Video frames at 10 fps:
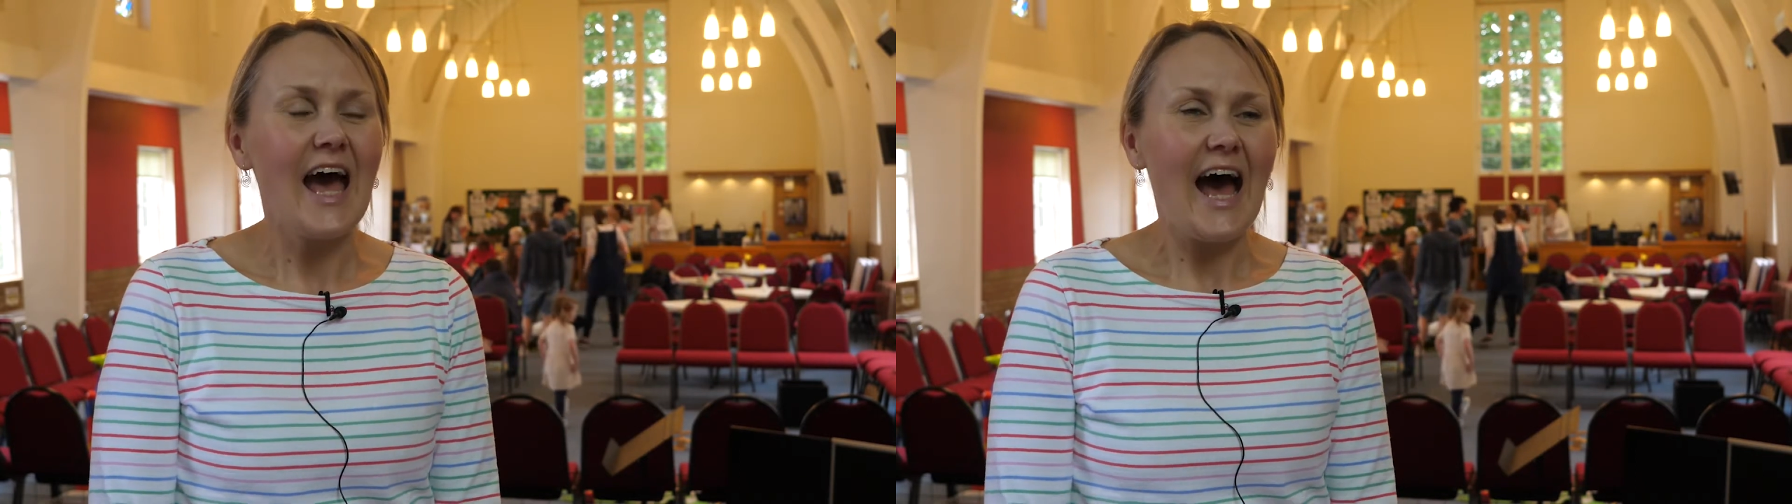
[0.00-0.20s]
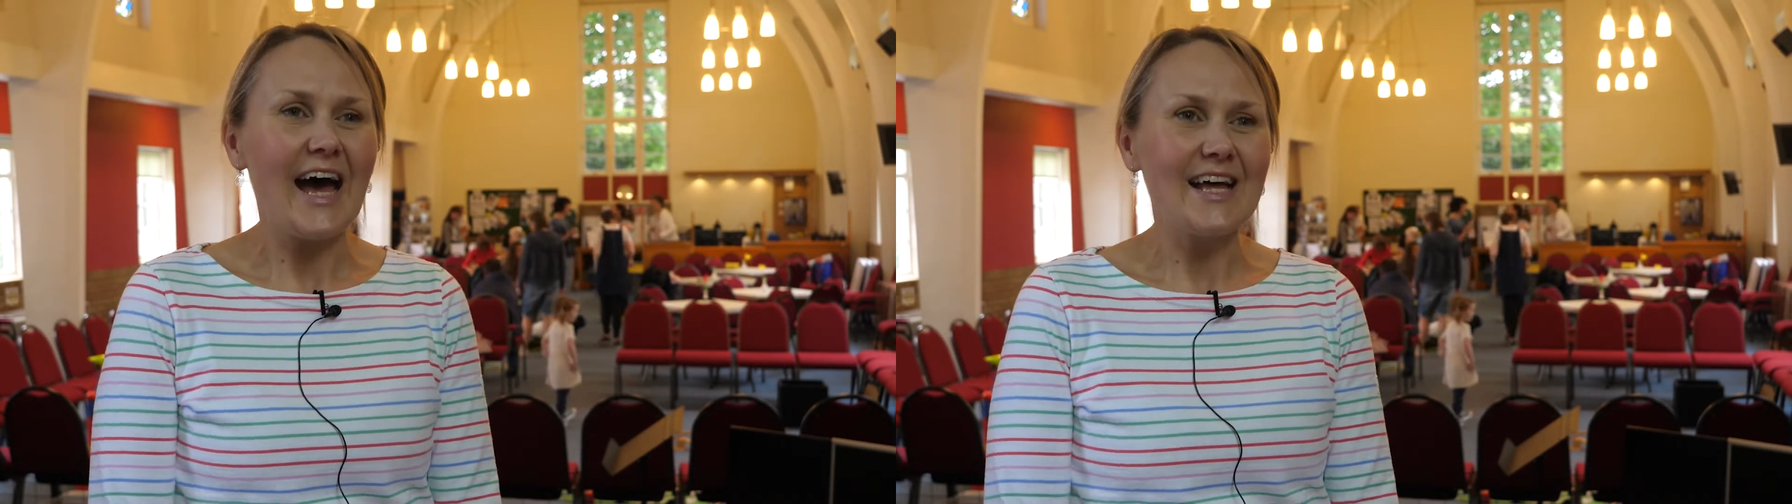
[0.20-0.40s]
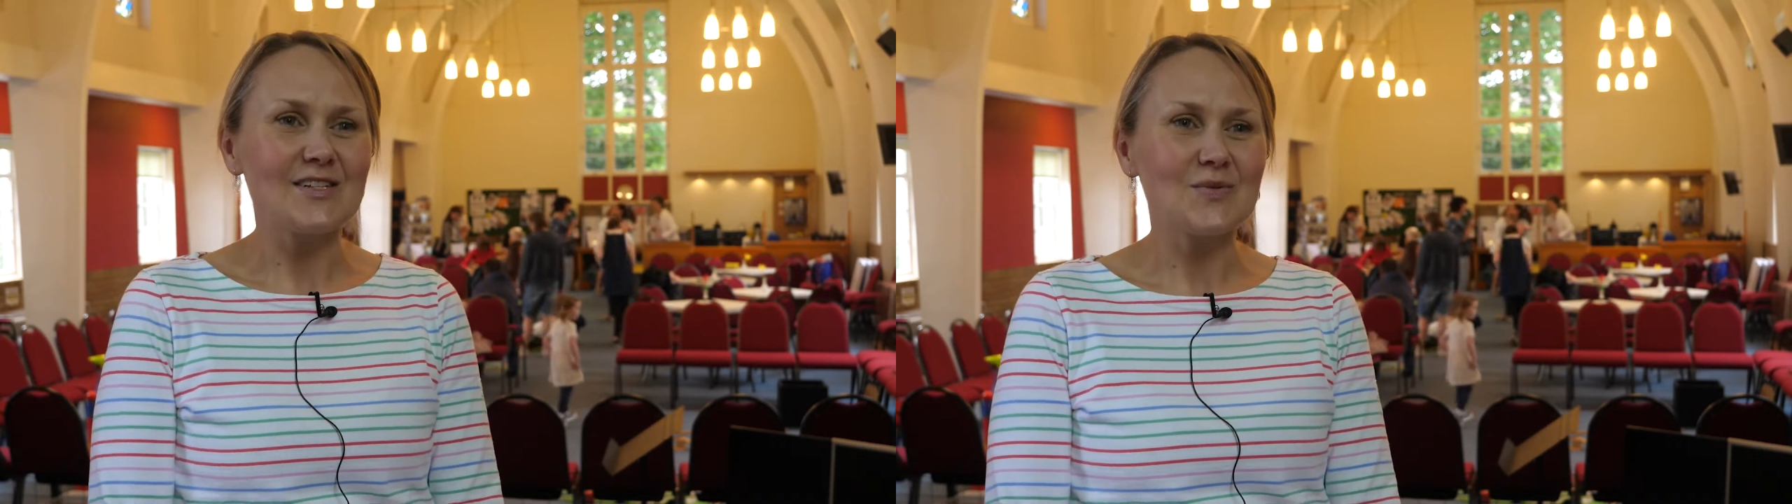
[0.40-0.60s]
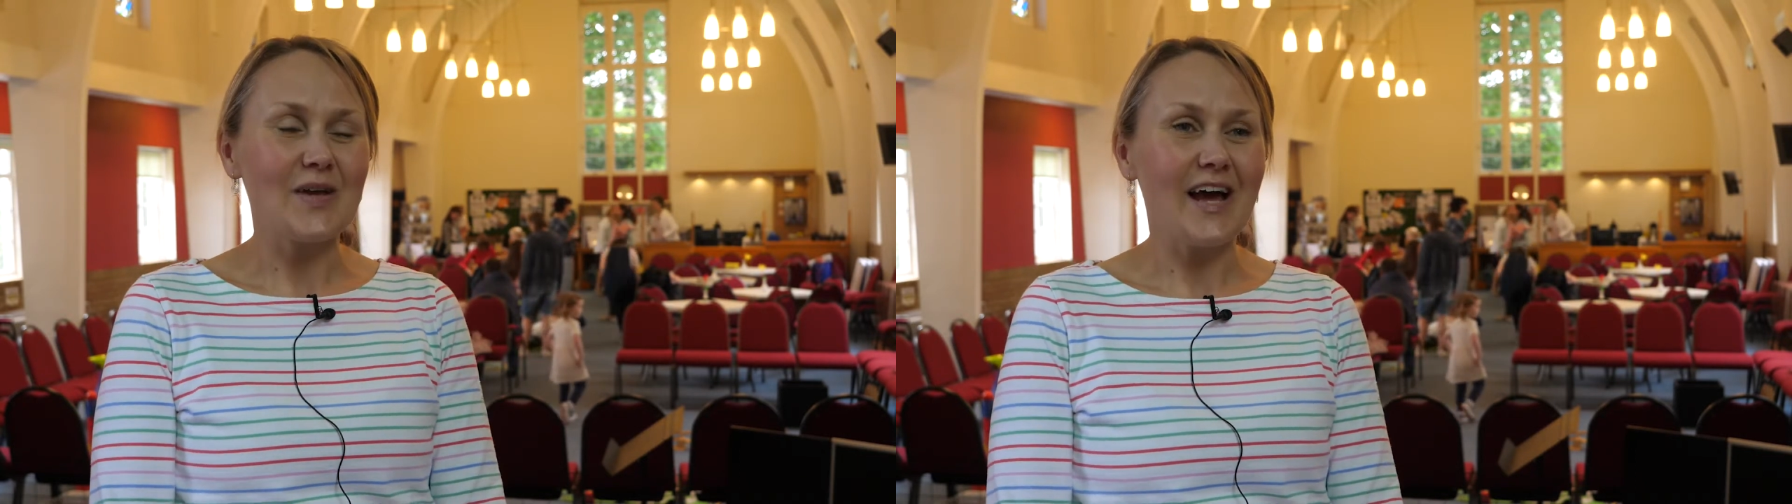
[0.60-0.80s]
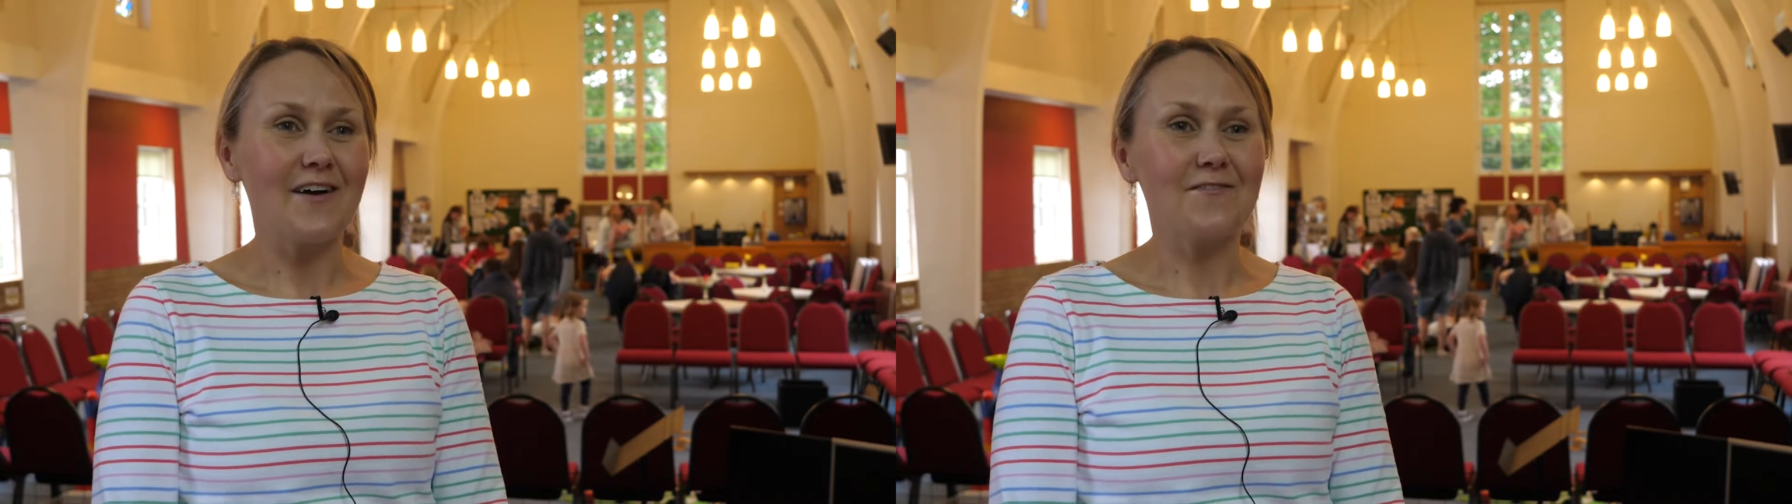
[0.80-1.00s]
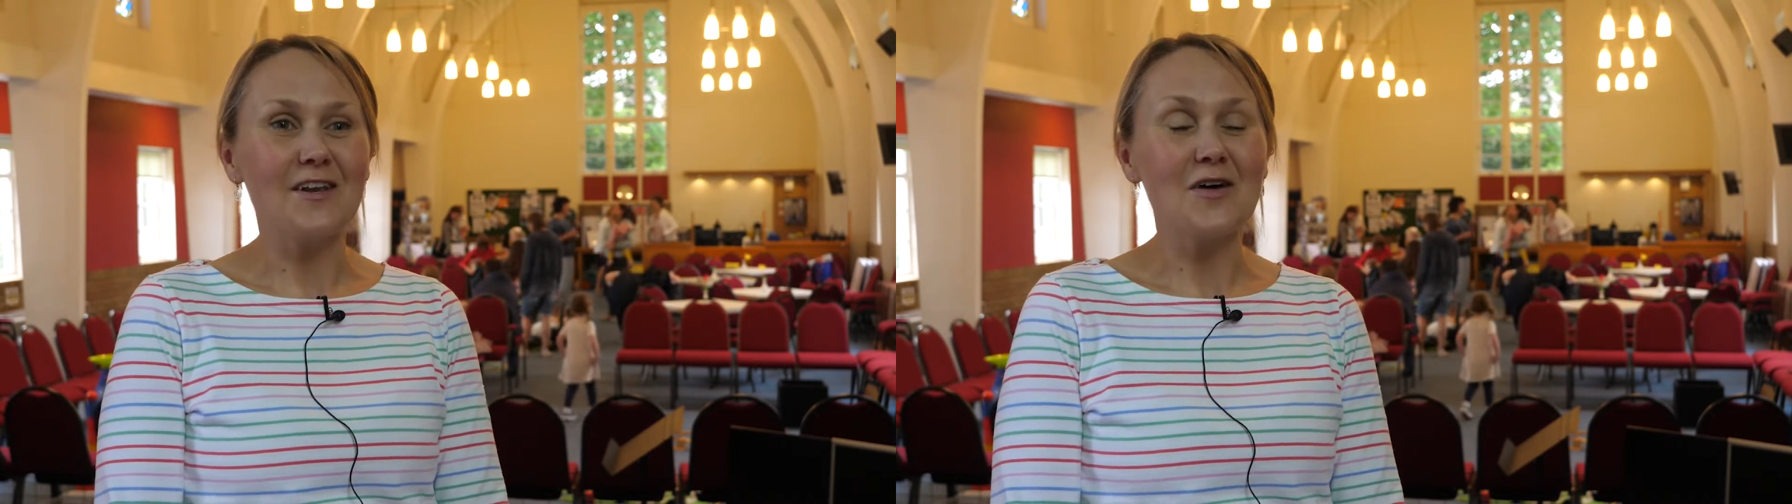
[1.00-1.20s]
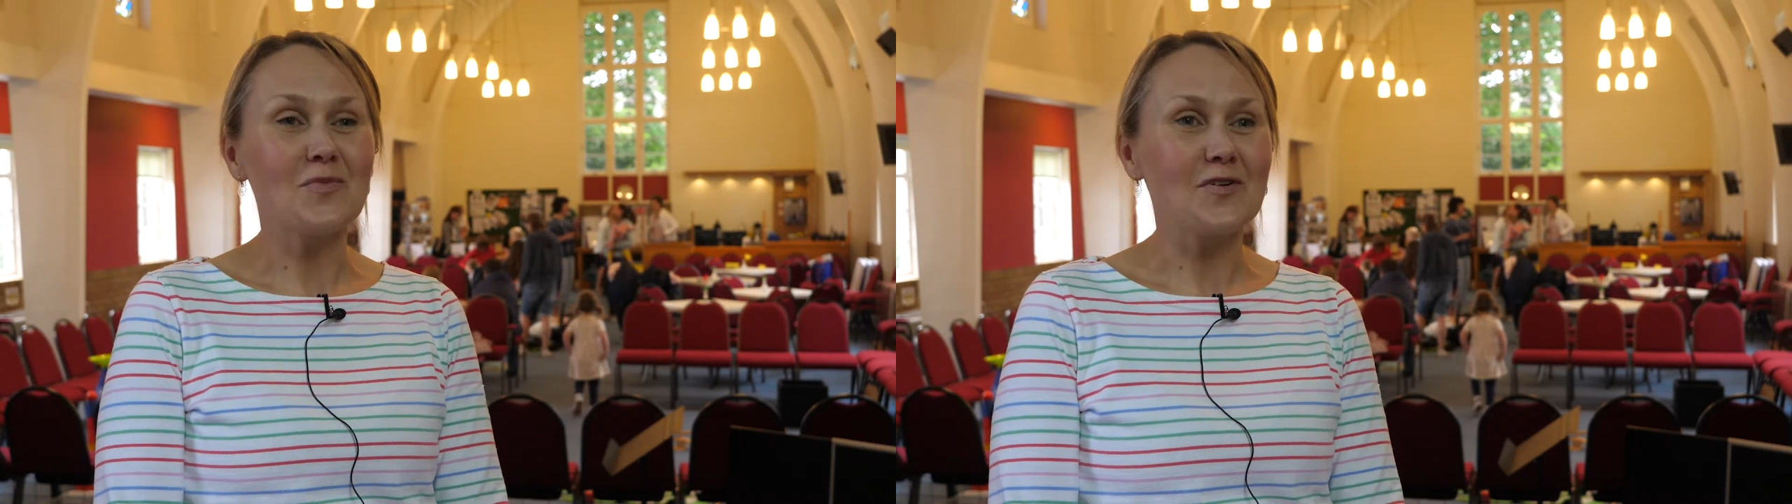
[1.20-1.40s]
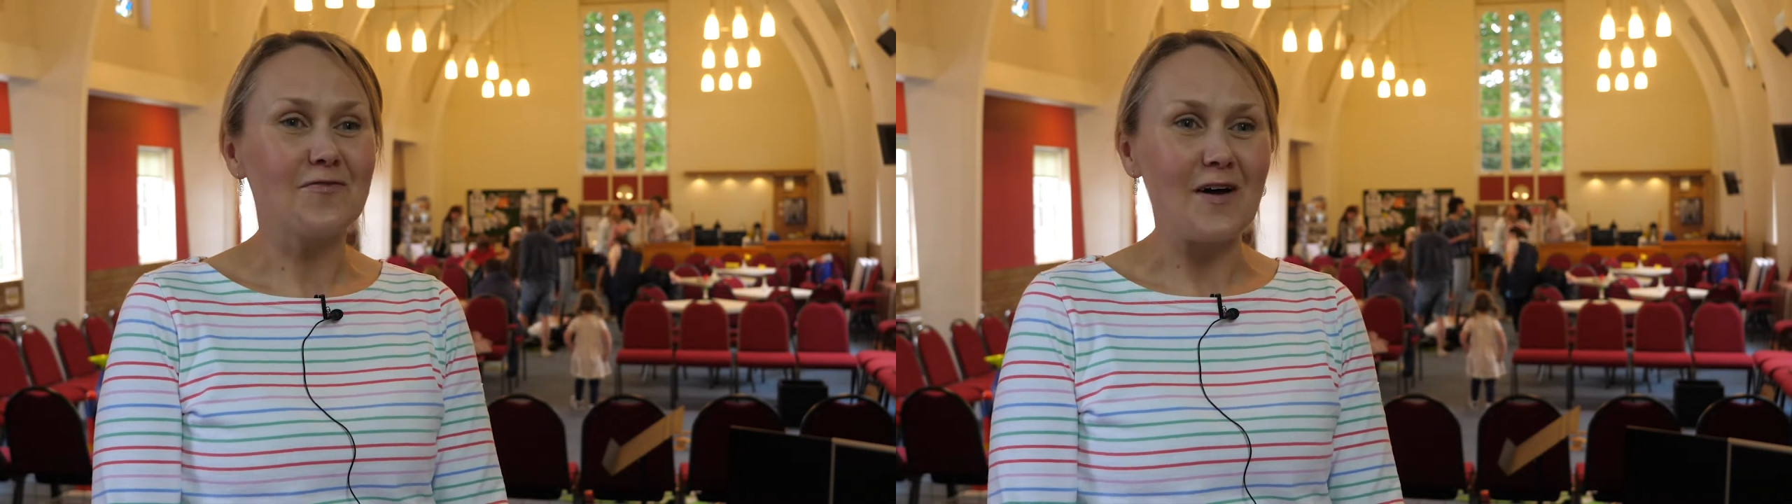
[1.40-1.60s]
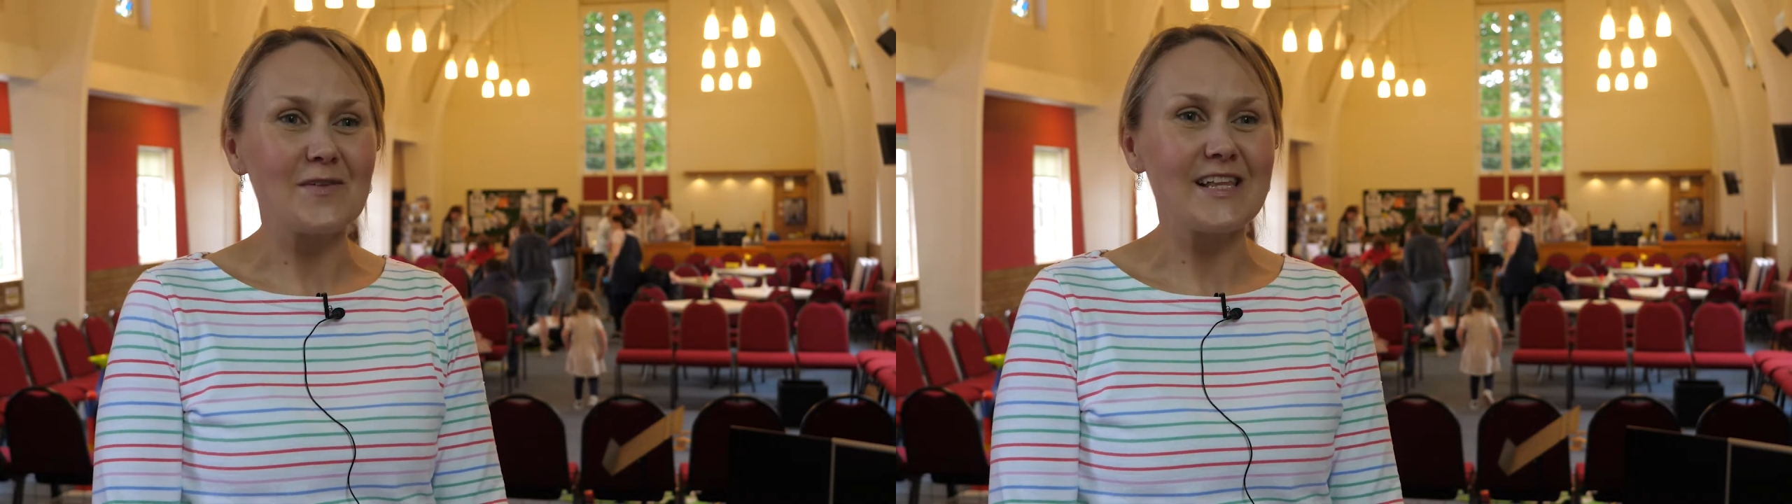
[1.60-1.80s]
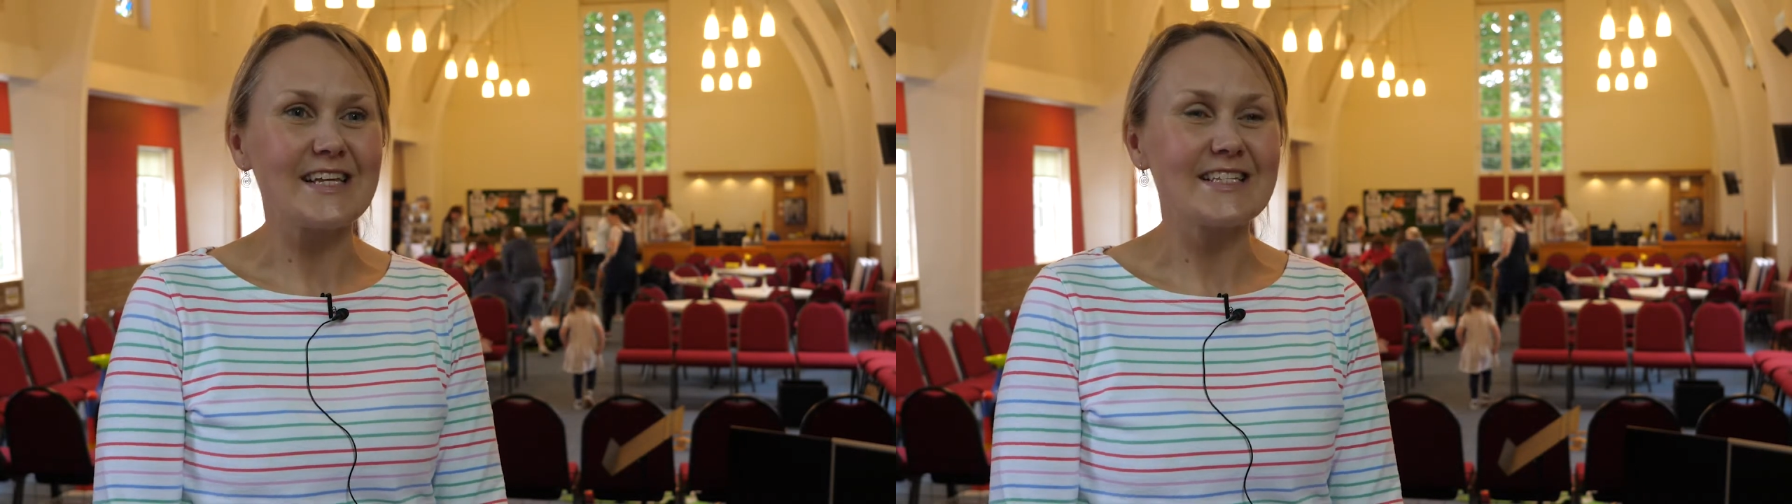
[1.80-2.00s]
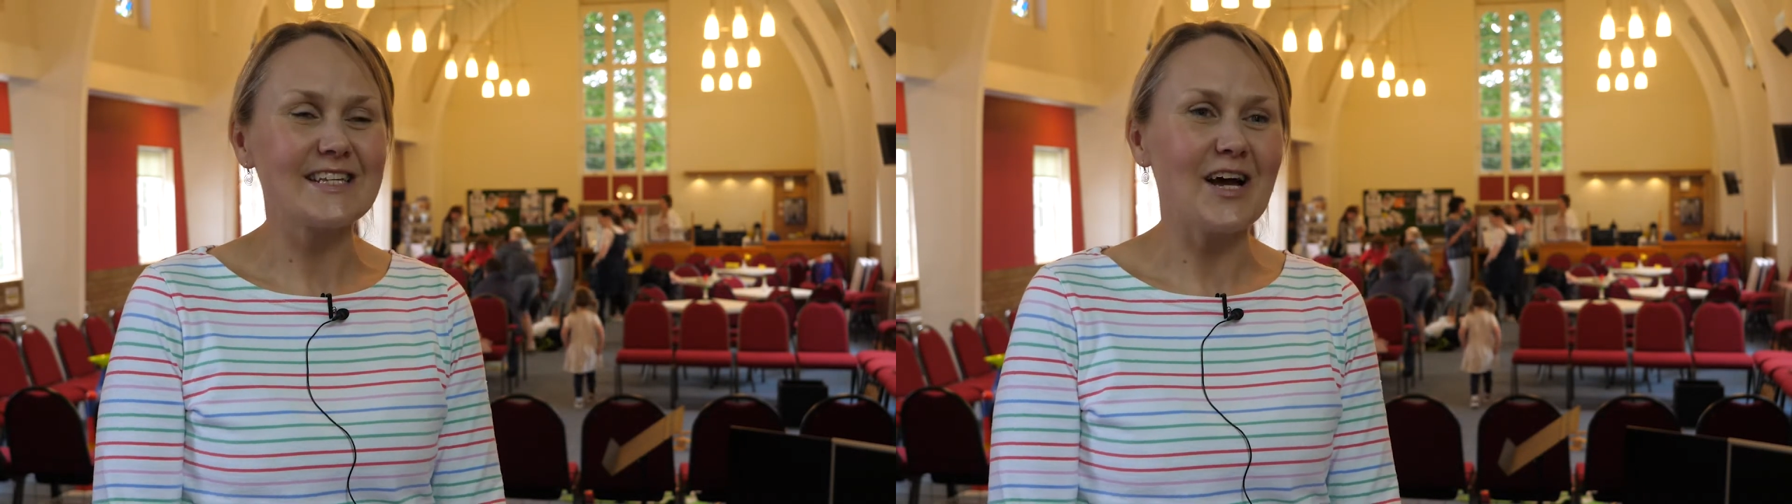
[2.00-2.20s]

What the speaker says: and we have a number of families